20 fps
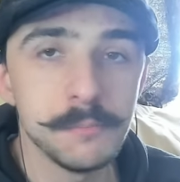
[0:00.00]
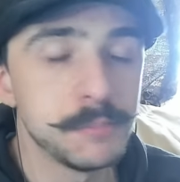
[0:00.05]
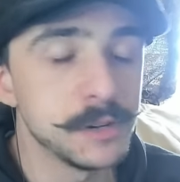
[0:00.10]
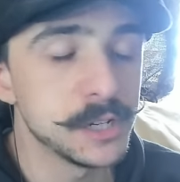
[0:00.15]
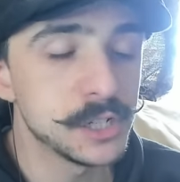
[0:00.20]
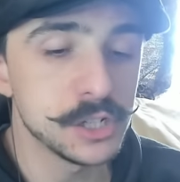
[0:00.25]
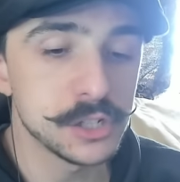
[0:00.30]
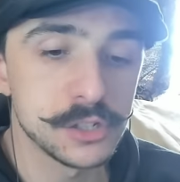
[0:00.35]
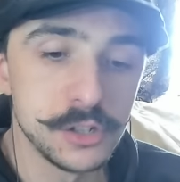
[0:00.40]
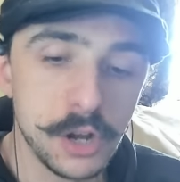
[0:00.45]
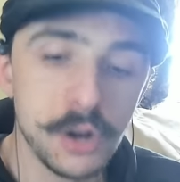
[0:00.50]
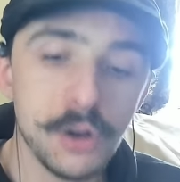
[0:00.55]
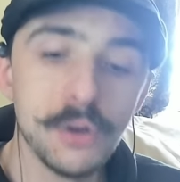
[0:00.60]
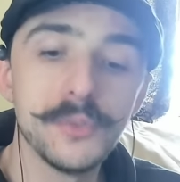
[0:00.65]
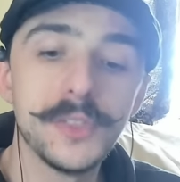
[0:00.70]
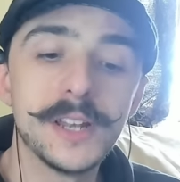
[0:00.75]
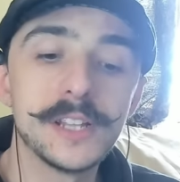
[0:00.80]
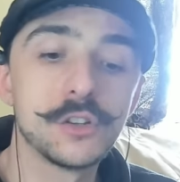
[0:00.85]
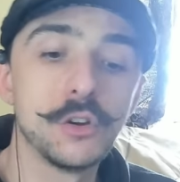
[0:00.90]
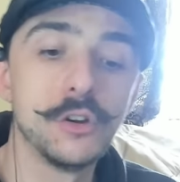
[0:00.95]
but just know
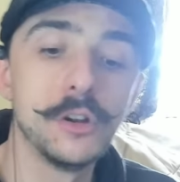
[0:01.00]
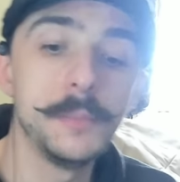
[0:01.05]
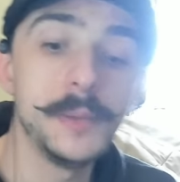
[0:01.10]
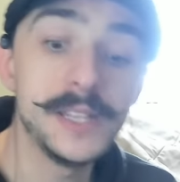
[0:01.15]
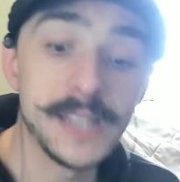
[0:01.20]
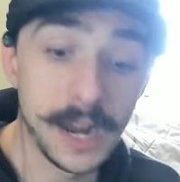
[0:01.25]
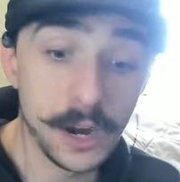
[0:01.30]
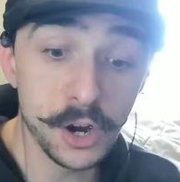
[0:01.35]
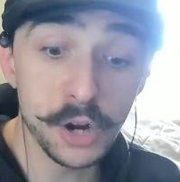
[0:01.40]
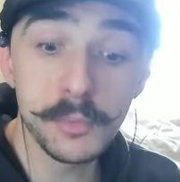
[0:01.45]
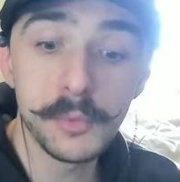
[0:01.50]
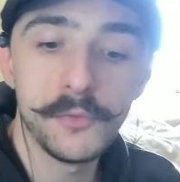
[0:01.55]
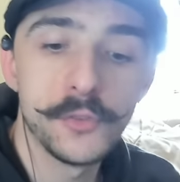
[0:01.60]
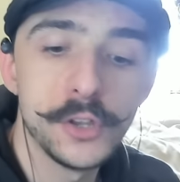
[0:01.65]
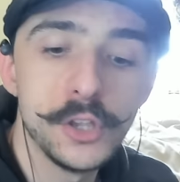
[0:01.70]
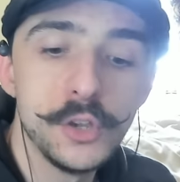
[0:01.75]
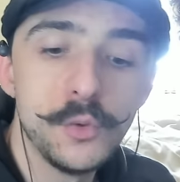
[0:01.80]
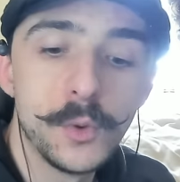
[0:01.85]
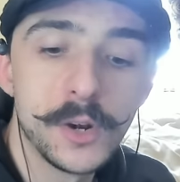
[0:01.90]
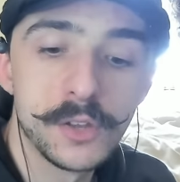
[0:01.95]
that it's going to be terrible for
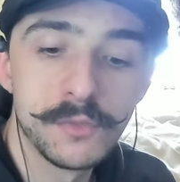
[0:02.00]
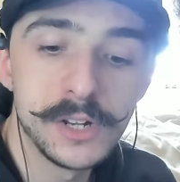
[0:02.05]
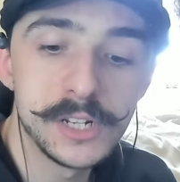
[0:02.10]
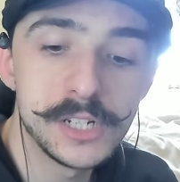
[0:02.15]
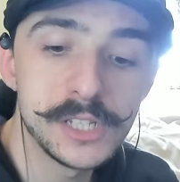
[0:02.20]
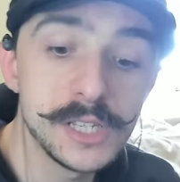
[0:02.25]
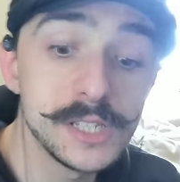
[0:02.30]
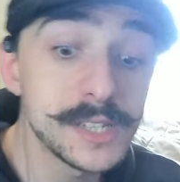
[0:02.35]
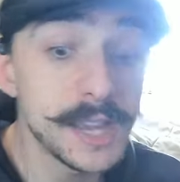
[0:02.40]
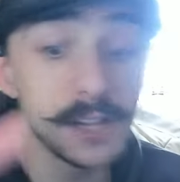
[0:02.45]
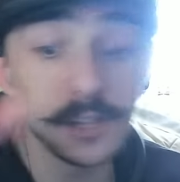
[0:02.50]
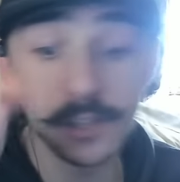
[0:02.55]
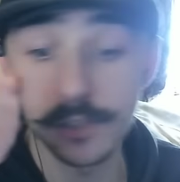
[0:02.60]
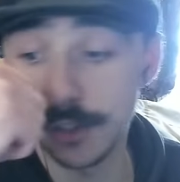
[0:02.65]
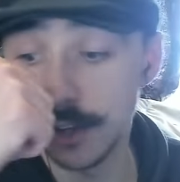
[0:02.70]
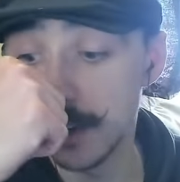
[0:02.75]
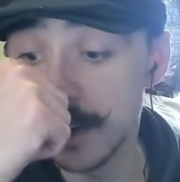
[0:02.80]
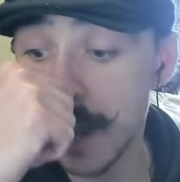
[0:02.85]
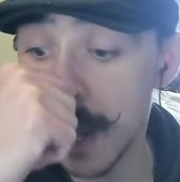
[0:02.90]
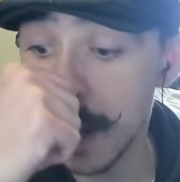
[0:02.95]
you when you reach these ages.
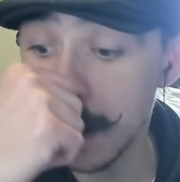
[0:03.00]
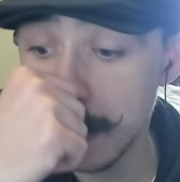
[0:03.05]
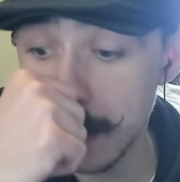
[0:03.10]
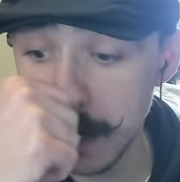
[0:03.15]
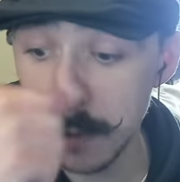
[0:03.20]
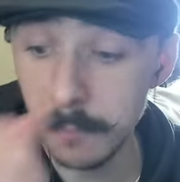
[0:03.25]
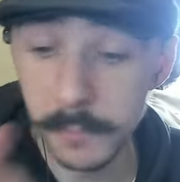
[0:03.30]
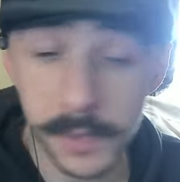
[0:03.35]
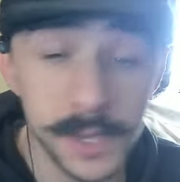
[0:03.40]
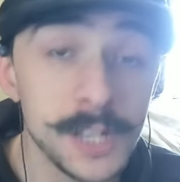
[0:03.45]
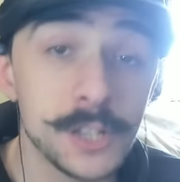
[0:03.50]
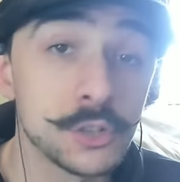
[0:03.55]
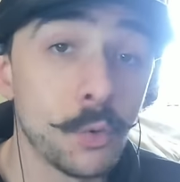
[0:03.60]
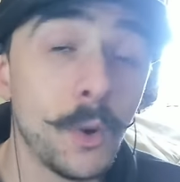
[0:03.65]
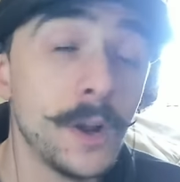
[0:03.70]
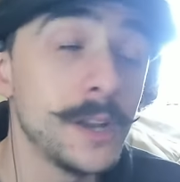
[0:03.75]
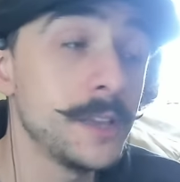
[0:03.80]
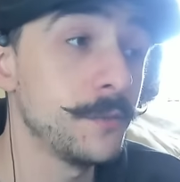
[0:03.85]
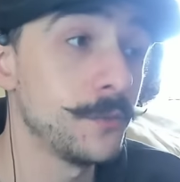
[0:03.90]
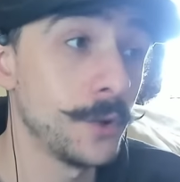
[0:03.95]
You're not going to be
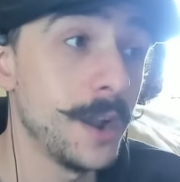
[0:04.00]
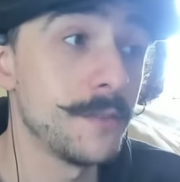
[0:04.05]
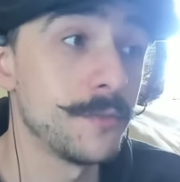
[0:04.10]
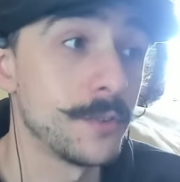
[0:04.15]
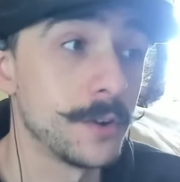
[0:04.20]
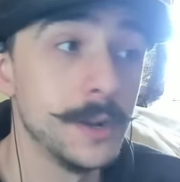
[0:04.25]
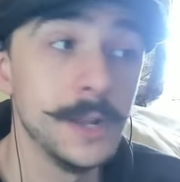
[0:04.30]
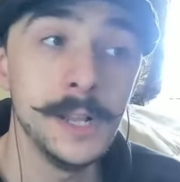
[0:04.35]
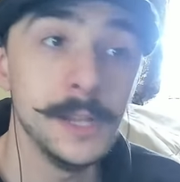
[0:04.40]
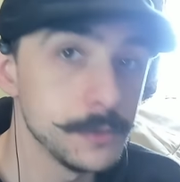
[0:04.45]
20 forever.